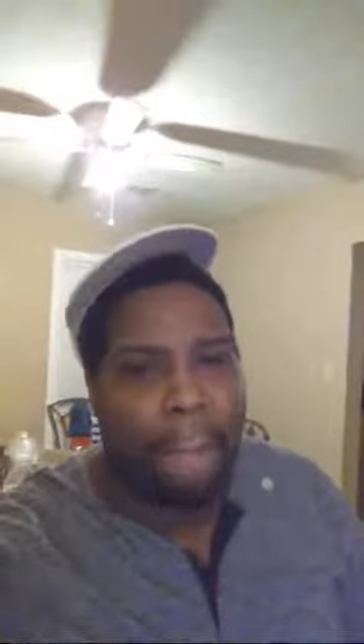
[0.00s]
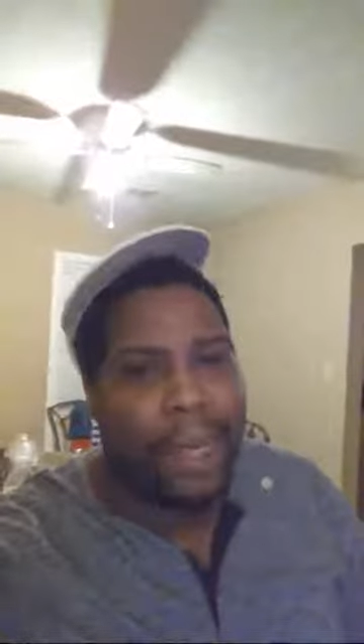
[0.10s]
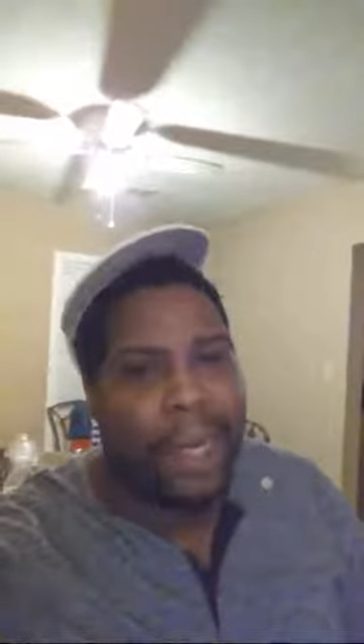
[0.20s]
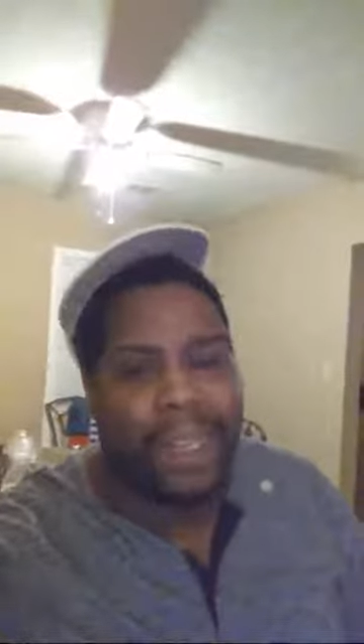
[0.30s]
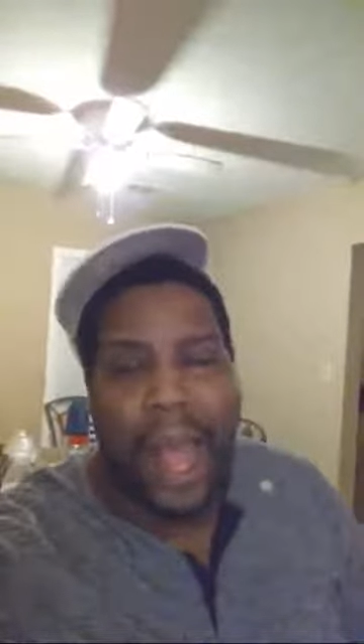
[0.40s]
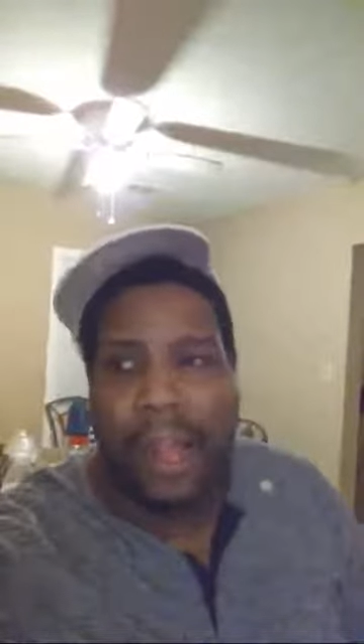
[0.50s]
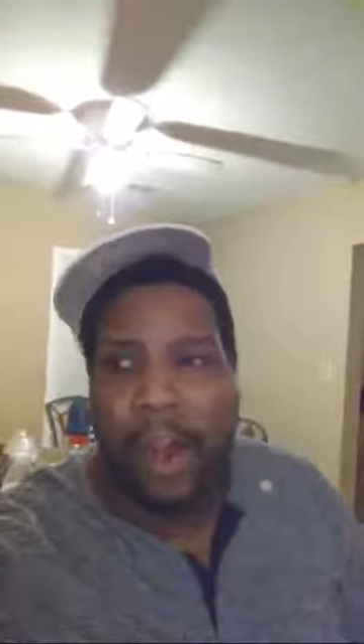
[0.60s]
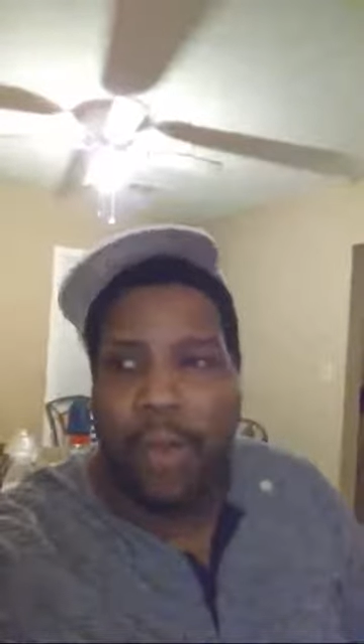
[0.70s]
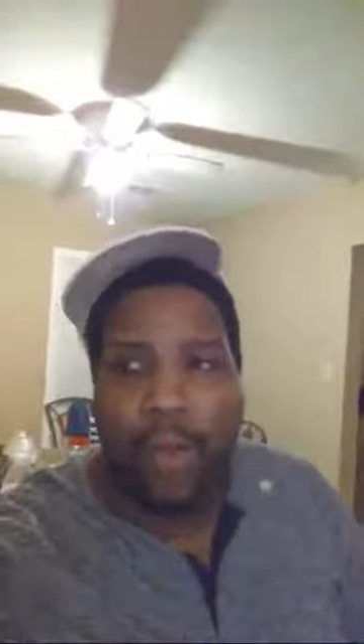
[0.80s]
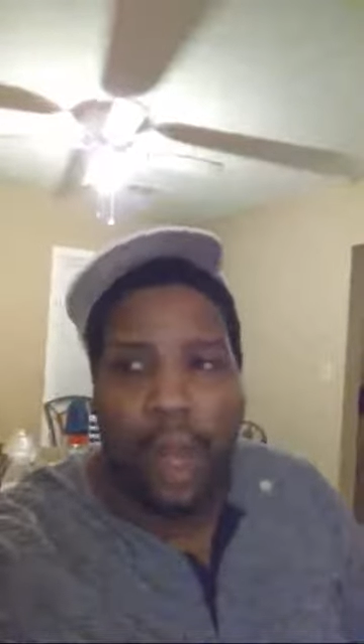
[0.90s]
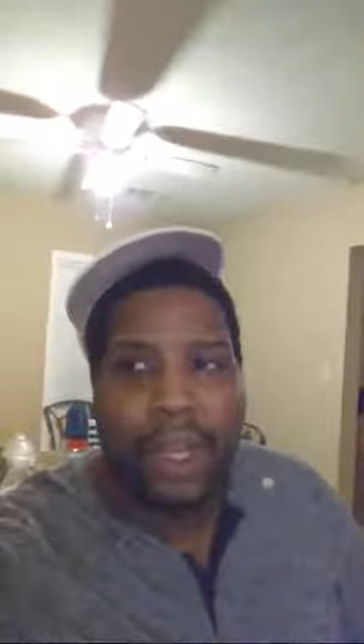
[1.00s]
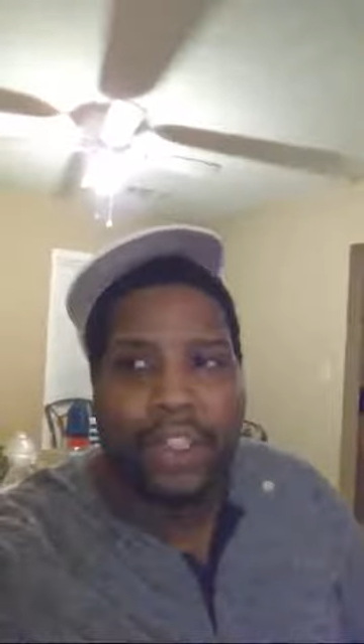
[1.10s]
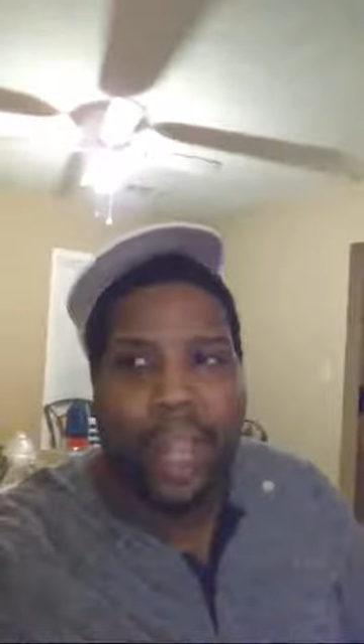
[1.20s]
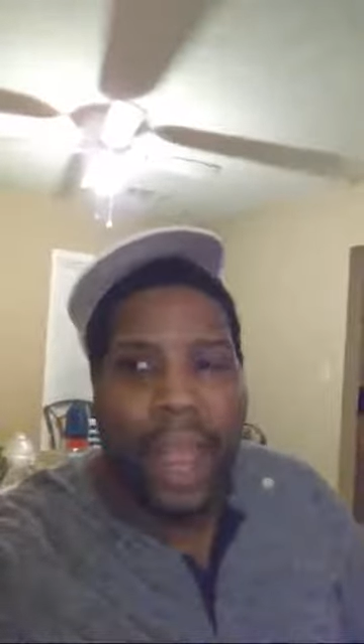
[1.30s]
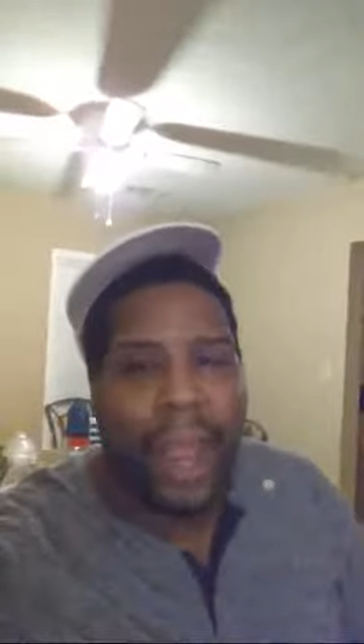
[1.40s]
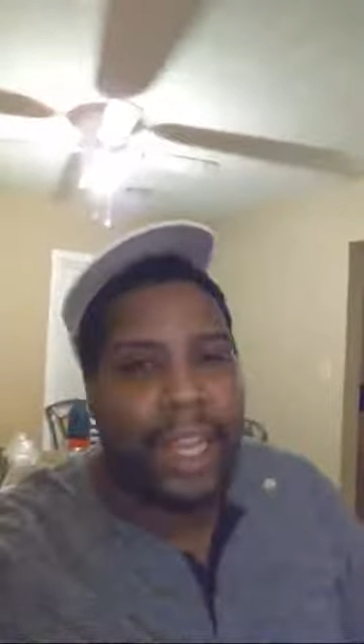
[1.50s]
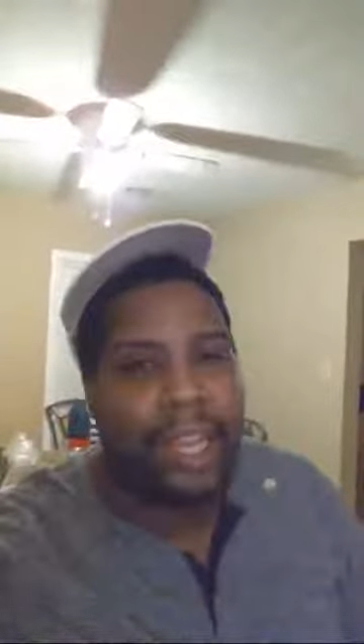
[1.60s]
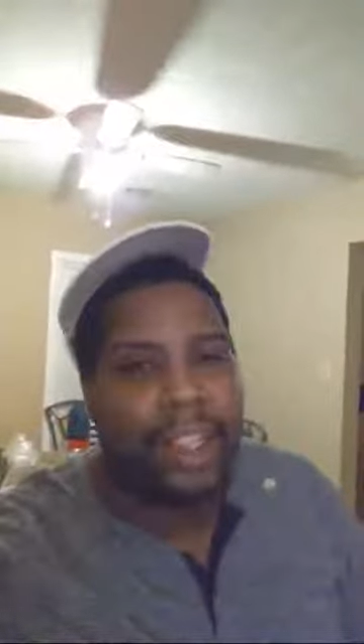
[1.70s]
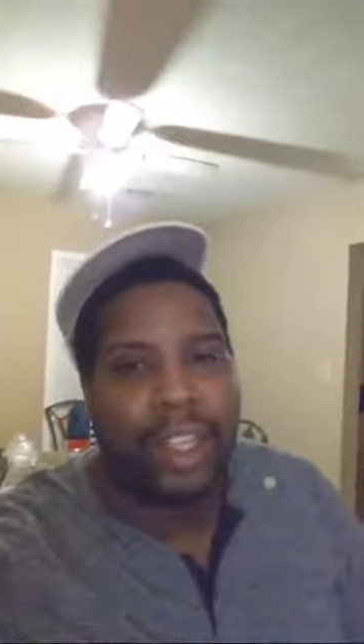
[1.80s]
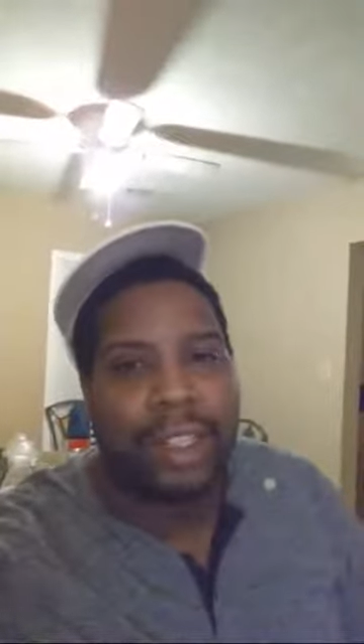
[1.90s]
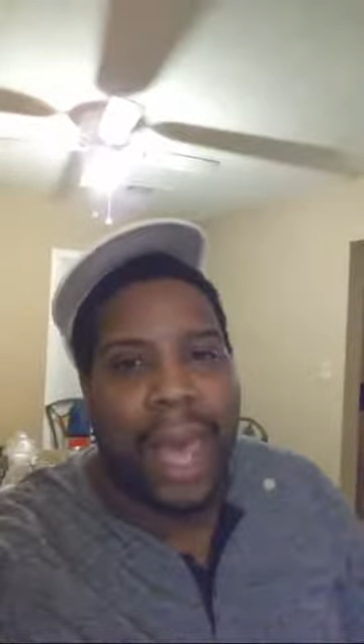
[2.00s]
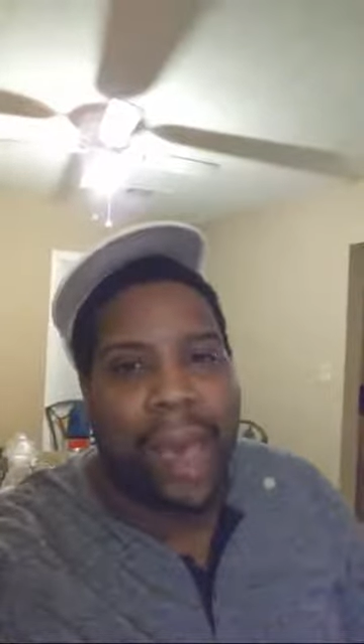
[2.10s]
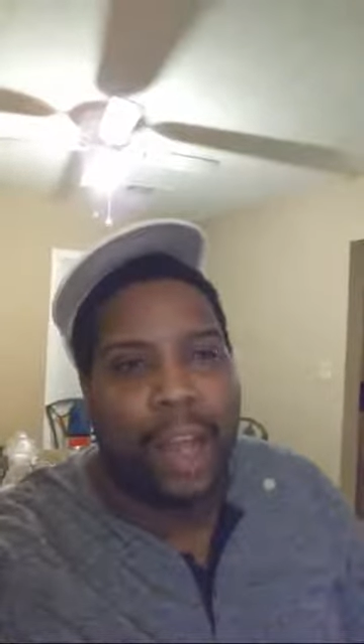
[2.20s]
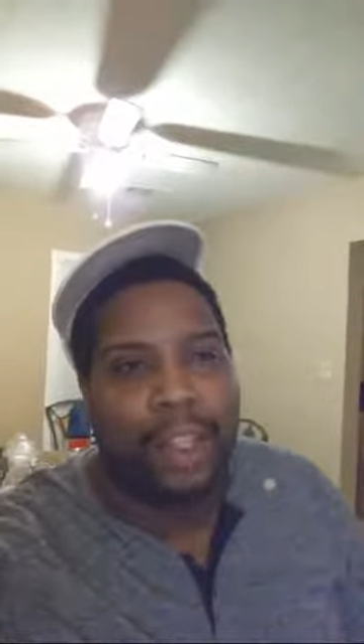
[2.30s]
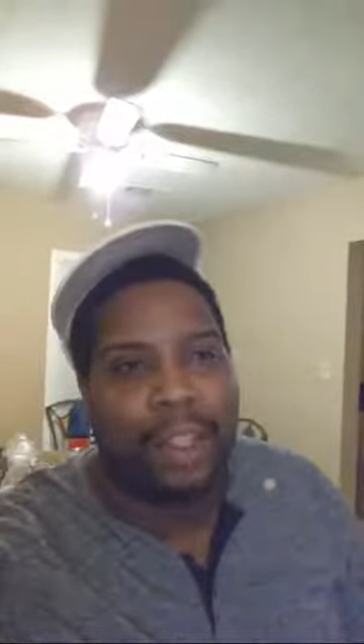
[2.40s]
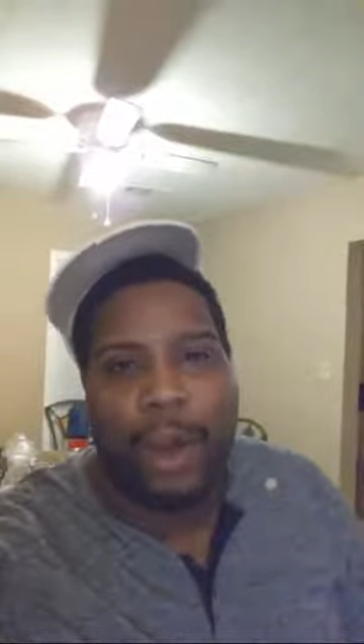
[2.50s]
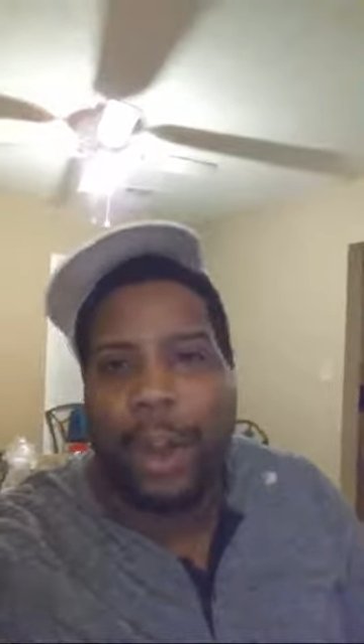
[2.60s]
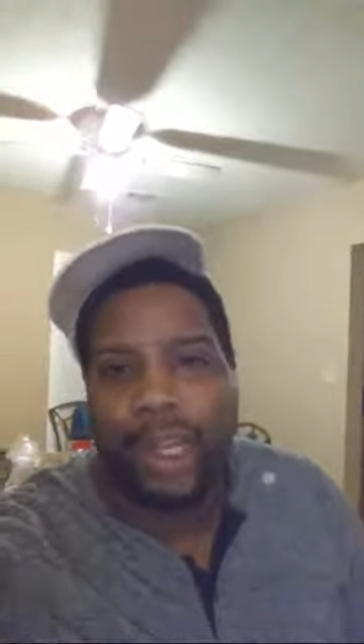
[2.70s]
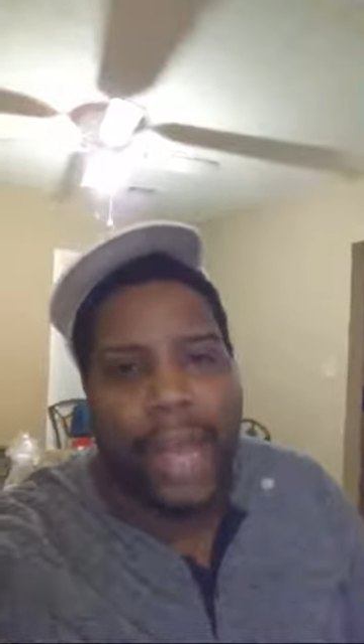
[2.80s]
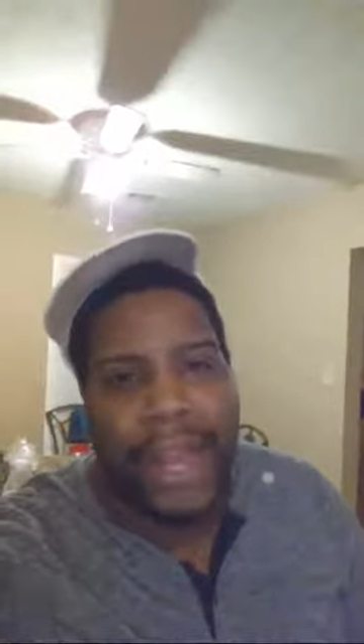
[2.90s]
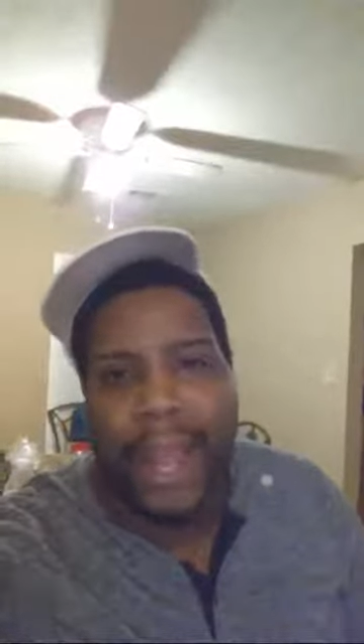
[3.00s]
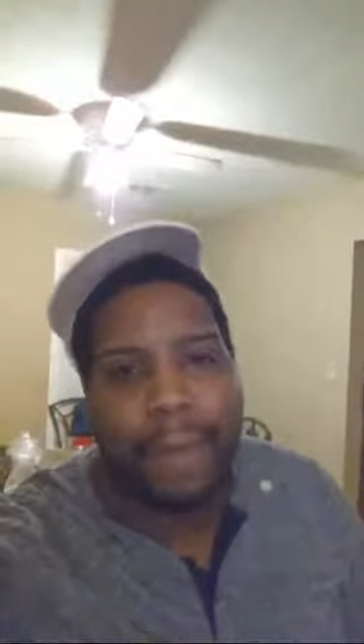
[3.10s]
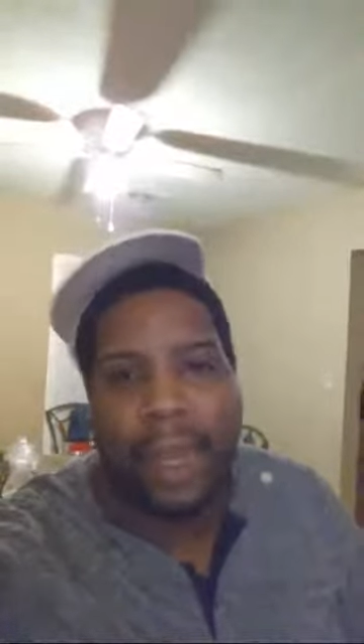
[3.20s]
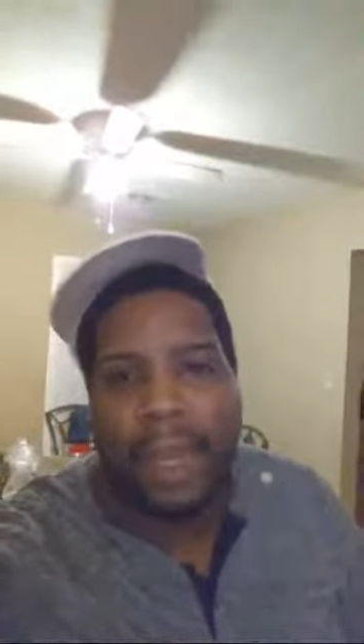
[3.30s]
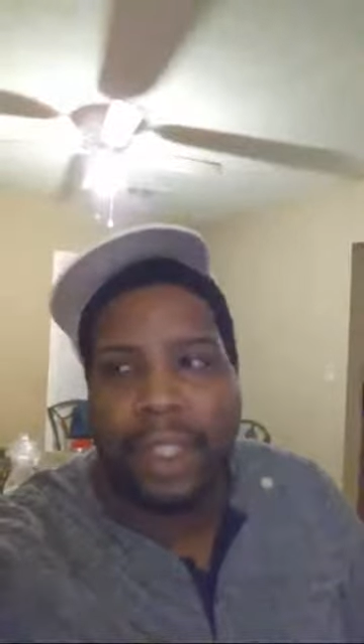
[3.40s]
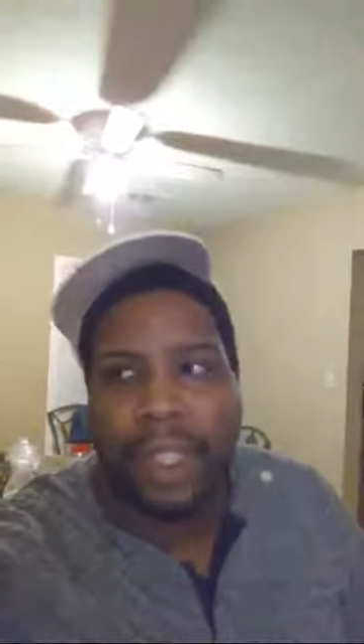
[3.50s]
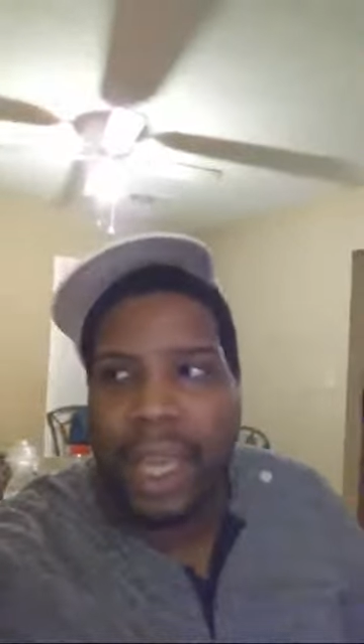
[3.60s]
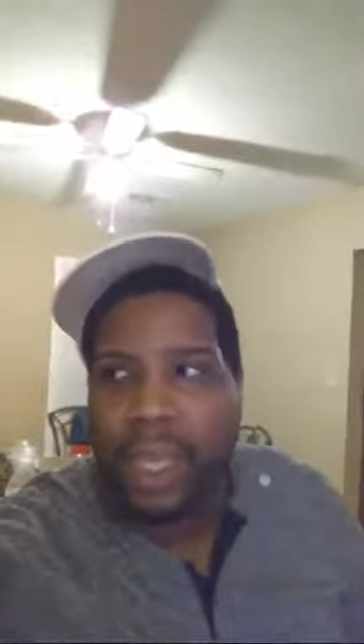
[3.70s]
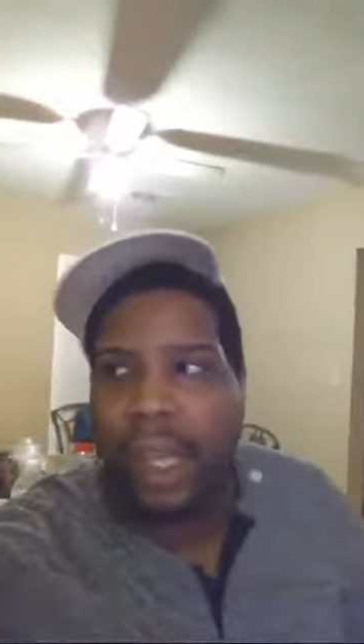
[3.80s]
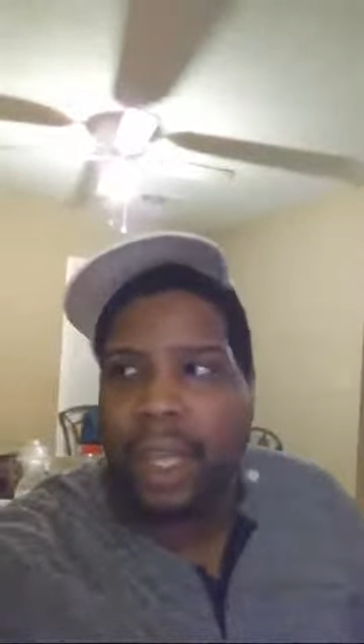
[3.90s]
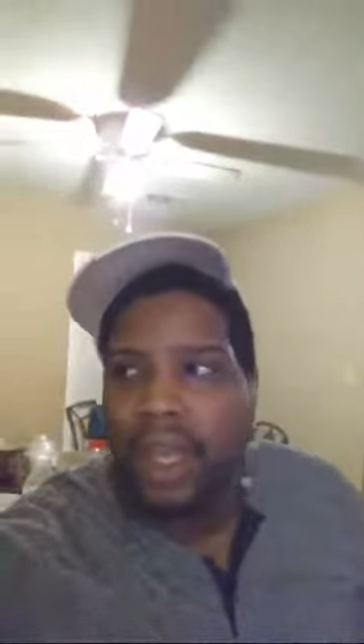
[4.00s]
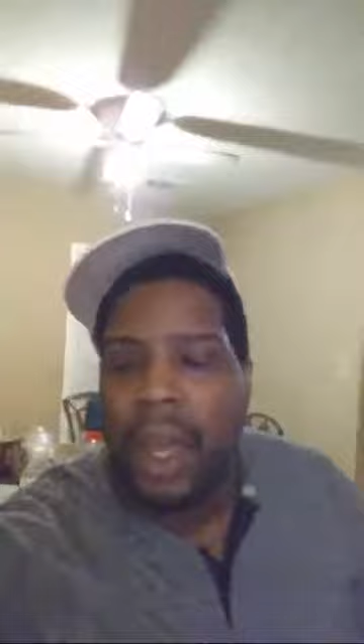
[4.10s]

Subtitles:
but it's not going to really change the total dynamic of the team.